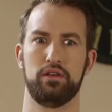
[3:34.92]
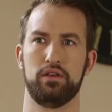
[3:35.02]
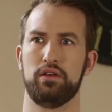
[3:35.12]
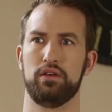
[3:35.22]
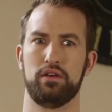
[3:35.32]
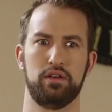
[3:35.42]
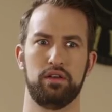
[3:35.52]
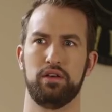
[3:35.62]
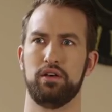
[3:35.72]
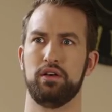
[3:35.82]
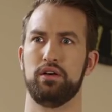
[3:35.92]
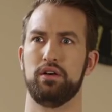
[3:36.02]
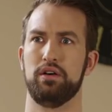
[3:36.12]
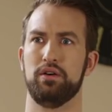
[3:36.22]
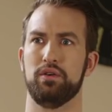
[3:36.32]
It's what you do.
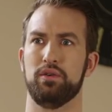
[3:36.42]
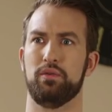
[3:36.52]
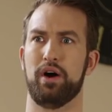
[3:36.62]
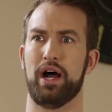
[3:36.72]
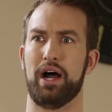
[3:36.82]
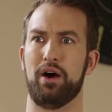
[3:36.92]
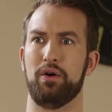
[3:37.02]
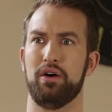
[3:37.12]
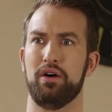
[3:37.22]
Wow.